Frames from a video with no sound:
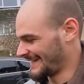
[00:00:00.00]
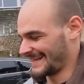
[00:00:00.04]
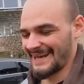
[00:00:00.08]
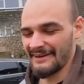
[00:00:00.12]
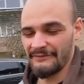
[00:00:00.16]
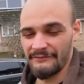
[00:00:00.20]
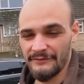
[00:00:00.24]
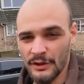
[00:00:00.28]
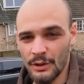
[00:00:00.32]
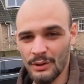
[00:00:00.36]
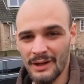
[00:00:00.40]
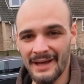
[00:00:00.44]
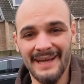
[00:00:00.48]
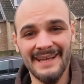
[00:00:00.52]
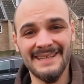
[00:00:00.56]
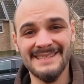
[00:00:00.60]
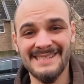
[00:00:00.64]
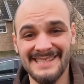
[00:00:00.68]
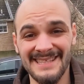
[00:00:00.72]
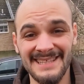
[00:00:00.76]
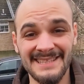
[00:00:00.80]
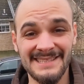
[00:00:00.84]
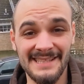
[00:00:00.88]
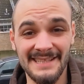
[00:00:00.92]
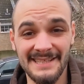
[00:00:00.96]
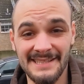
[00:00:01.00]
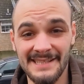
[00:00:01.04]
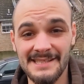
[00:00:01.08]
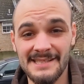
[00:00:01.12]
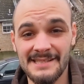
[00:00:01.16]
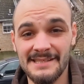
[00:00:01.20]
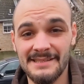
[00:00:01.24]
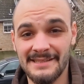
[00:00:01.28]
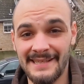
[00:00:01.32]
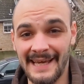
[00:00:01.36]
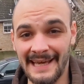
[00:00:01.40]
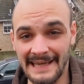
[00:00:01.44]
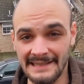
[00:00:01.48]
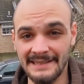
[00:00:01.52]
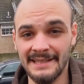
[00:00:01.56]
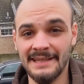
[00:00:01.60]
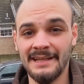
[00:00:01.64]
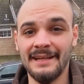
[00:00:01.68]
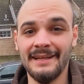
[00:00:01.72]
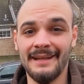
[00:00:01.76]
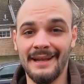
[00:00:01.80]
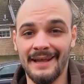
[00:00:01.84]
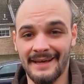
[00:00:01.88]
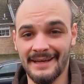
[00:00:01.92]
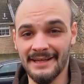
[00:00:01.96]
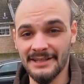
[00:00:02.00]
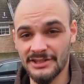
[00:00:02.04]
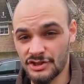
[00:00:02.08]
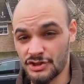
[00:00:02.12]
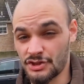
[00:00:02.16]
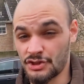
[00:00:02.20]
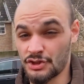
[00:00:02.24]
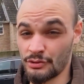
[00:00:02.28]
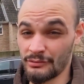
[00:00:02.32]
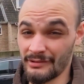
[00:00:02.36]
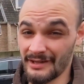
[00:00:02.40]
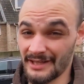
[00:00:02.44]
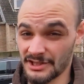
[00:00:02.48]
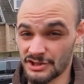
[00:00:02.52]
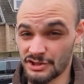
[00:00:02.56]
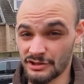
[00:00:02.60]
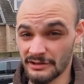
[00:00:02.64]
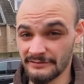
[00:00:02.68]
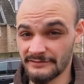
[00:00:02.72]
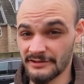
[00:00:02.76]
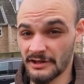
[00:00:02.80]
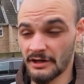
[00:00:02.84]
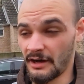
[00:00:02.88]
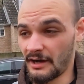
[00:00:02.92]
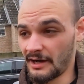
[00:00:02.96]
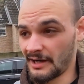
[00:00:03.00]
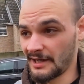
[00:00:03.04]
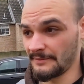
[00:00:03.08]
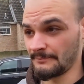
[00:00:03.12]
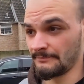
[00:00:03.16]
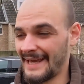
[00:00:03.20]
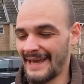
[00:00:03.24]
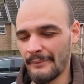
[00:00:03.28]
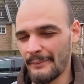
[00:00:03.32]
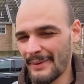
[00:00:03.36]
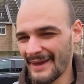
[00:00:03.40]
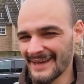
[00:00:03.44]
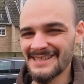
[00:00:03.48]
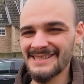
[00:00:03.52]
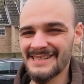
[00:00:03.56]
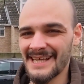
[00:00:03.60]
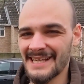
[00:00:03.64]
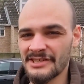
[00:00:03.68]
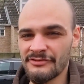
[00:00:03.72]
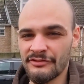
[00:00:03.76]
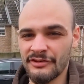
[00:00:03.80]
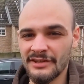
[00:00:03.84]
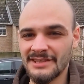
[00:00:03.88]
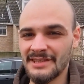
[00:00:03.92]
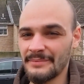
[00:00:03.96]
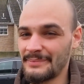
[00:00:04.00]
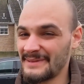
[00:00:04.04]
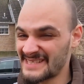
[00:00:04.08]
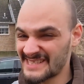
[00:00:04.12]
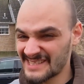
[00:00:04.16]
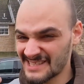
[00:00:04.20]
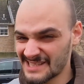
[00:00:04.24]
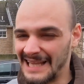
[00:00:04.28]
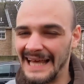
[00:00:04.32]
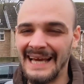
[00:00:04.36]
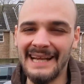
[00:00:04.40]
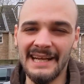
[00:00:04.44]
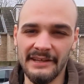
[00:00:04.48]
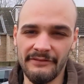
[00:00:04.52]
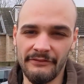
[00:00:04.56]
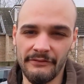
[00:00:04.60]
And I feel like since this is technically like a street drift car, it makes sense for it to be slightly